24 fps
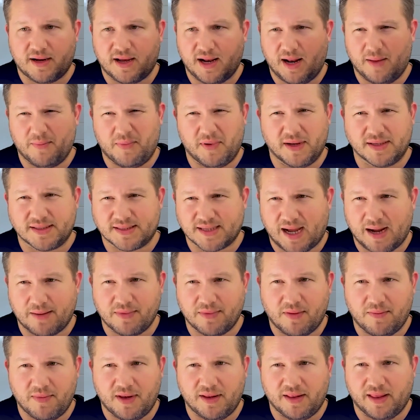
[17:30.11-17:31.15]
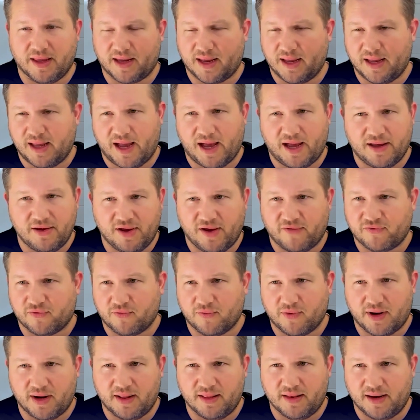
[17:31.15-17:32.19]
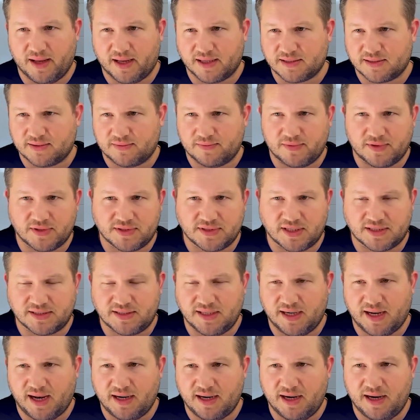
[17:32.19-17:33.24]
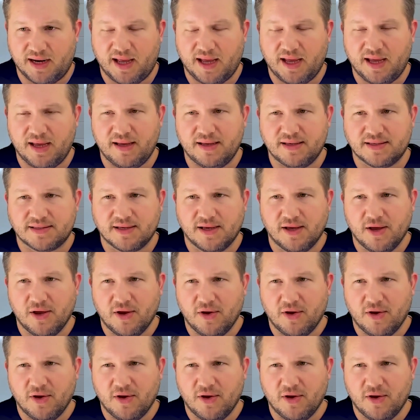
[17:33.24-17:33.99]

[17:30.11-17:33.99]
Can I put a time limit, like you have to run it in the next 60, 90 days?